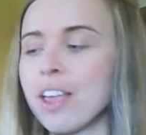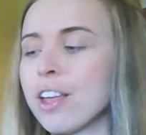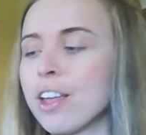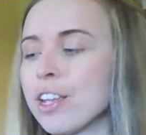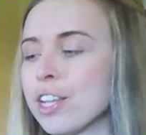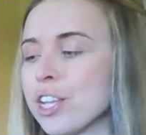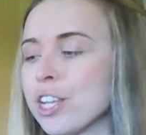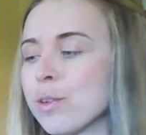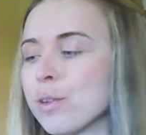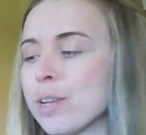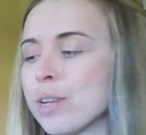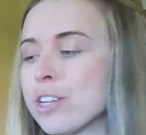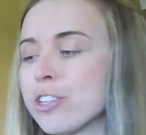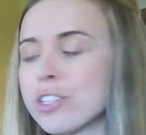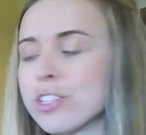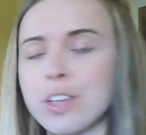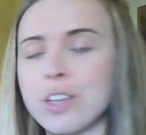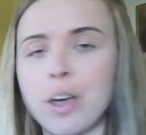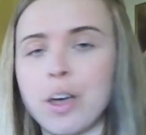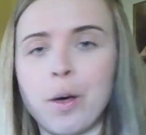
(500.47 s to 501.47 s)
you can
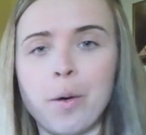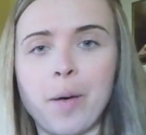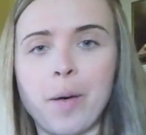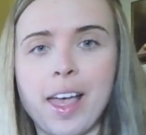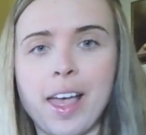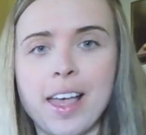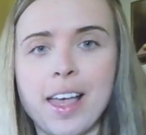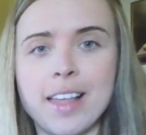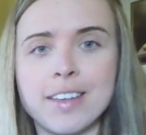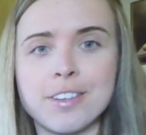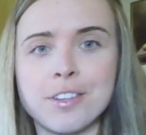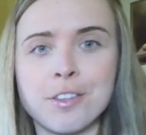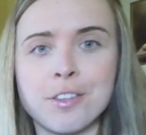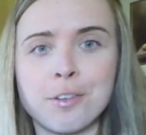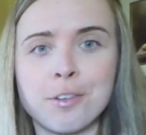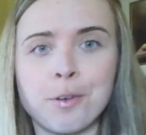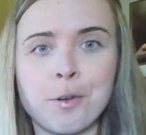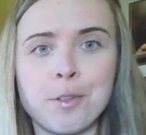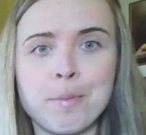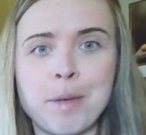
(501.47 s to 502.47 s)
just go and
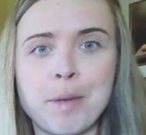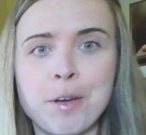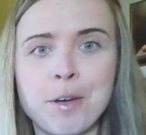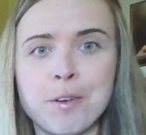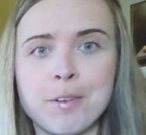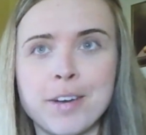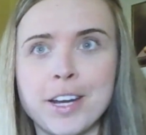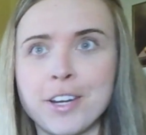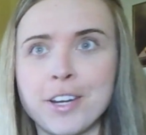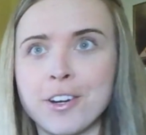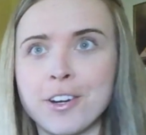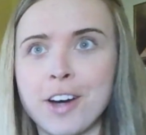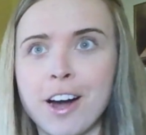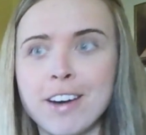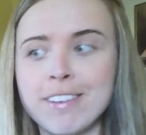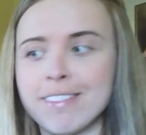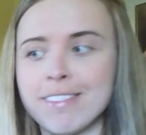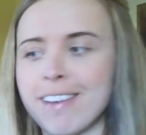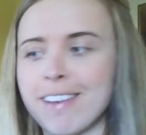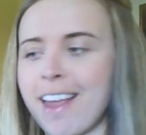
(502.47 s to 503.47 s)
throw them out in your
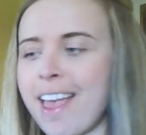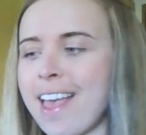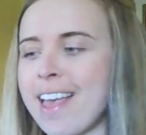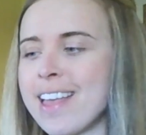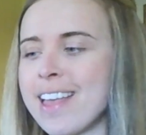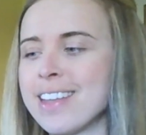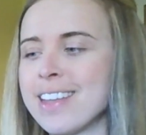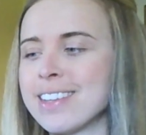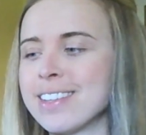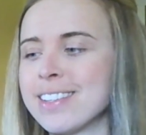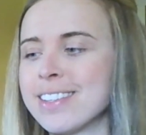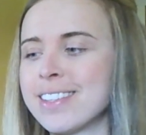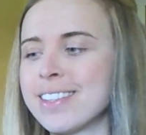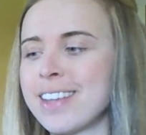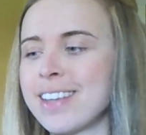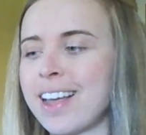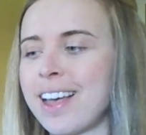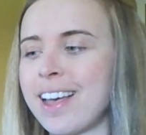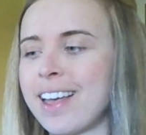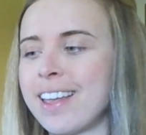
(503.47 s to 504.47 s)
garden, and
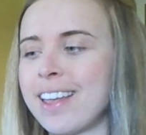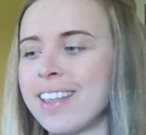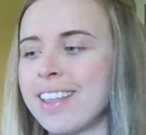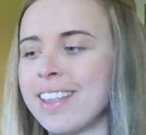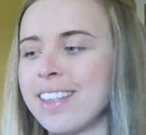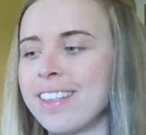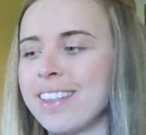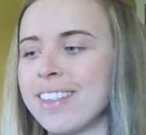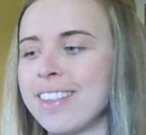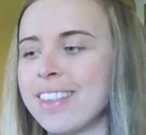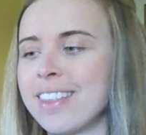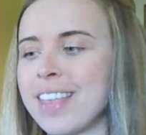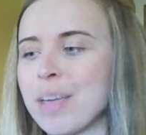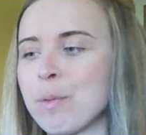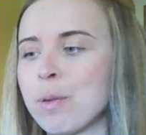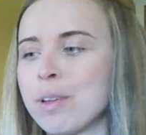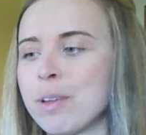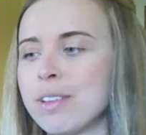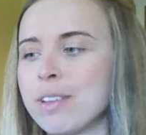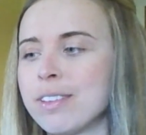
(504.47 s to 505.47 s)

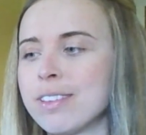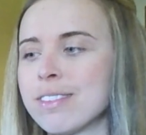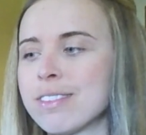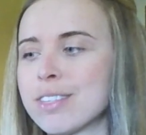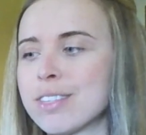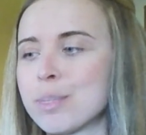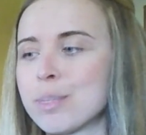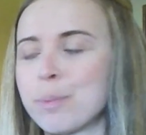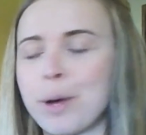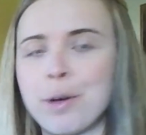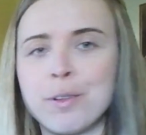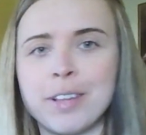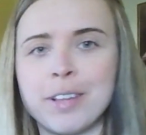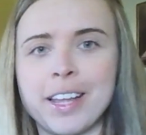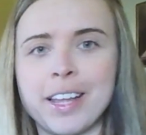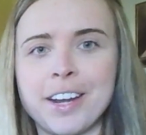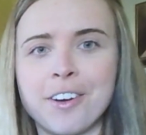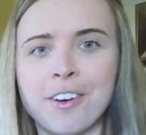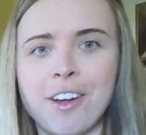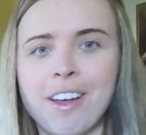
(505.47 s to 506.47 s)
they will sprout
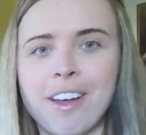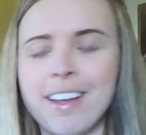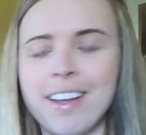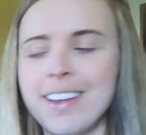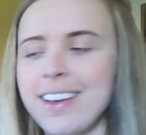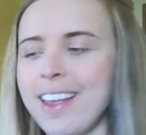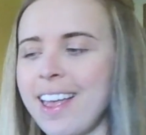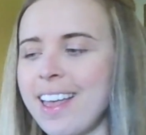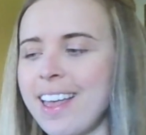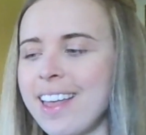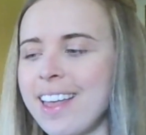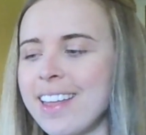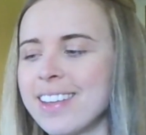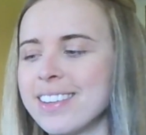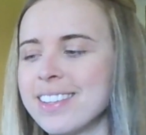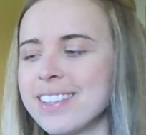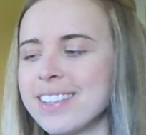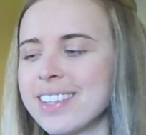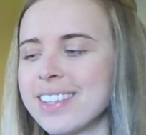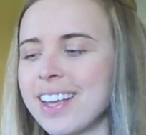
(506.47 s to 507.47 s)
later on,
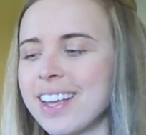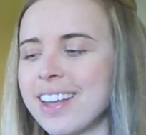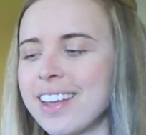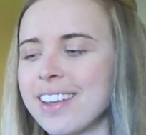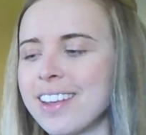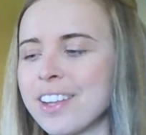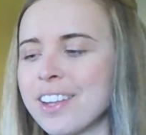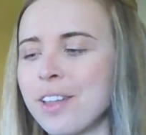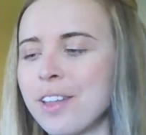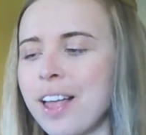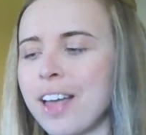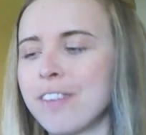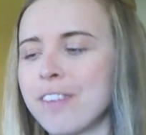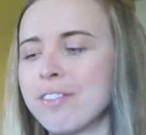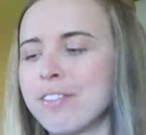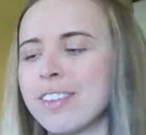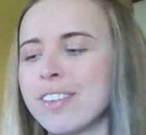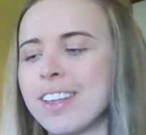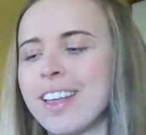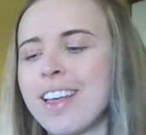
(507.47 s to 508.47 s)
and you'll
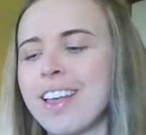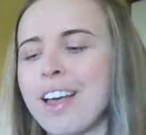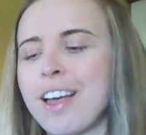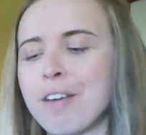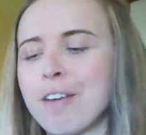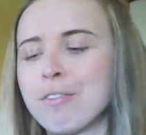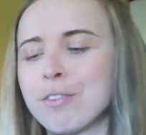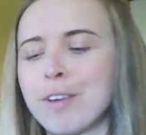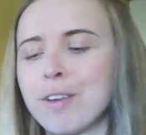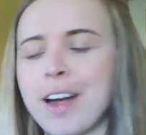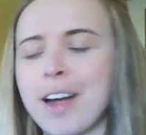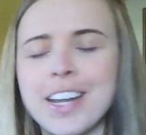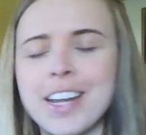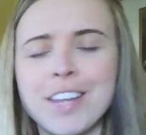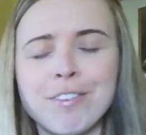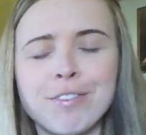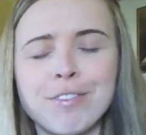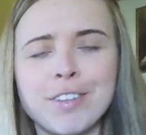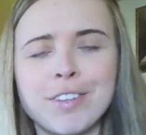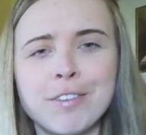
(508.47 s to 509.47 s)
have a
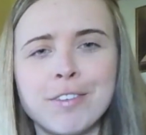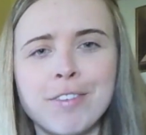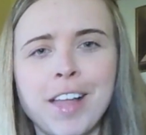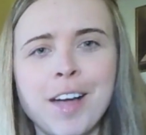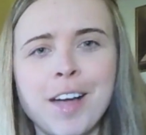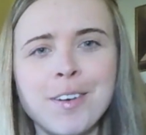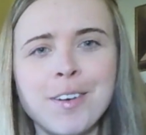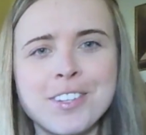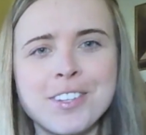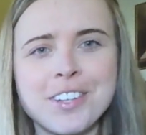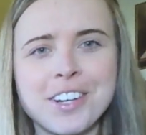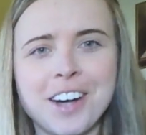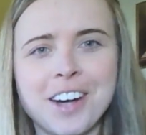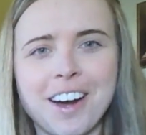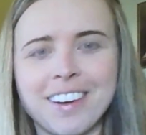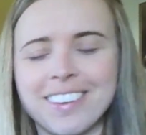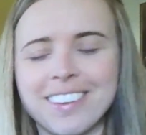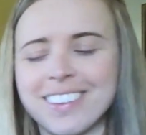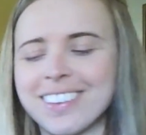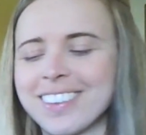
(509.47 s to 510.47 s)
variety of little flowers in your
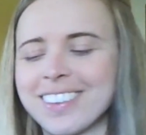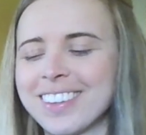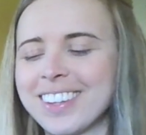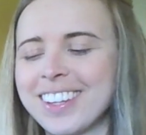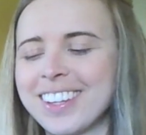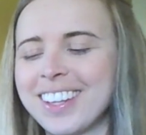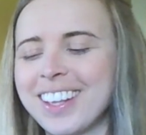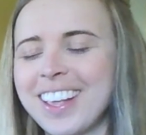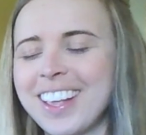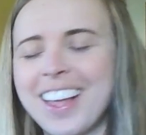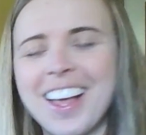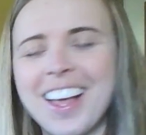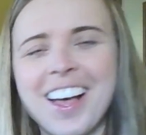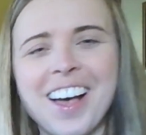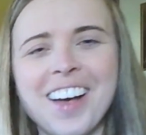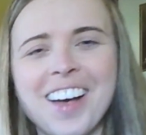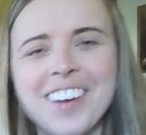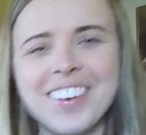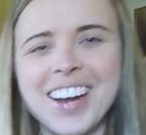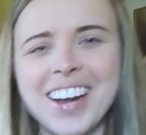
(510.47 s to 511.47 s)
garden.
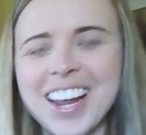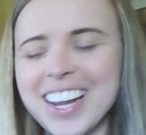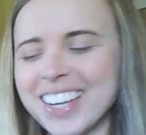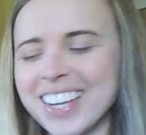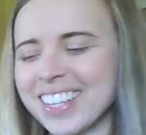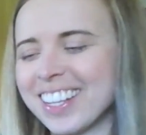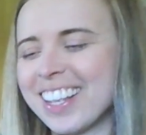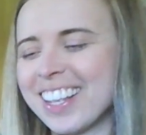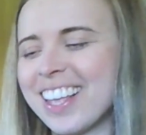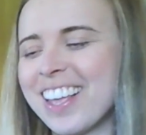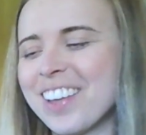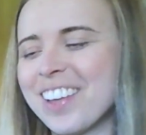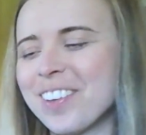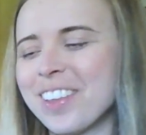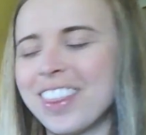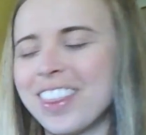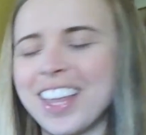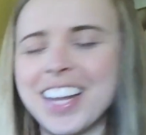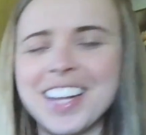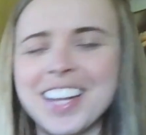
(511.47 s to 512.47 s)
Alright,
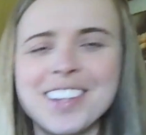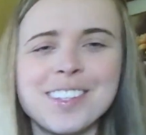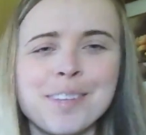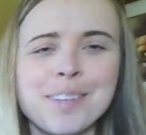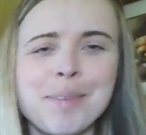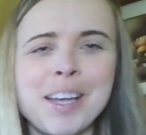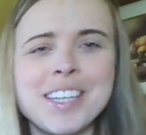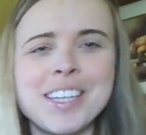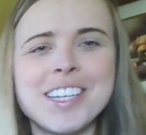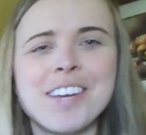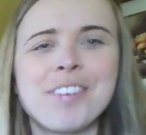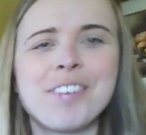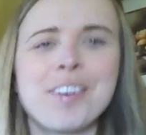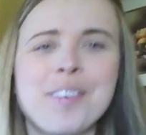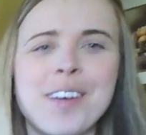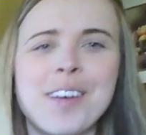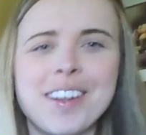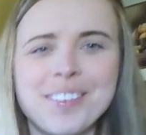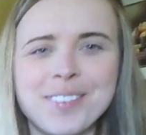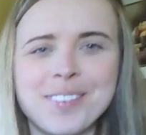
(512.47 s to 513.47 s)
well thank you so much
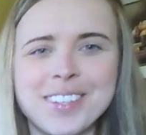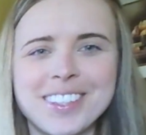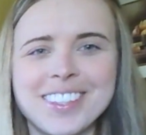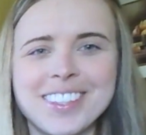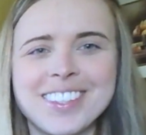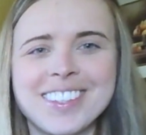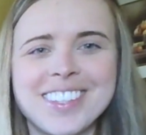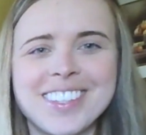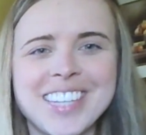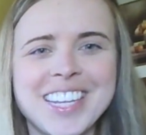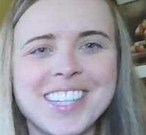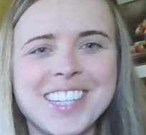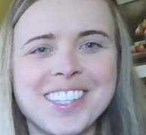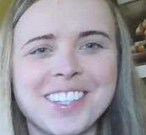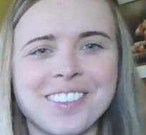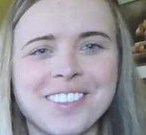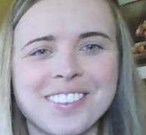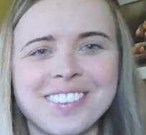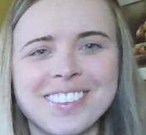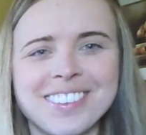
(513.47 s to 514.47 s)
everyone. We'll see you soon.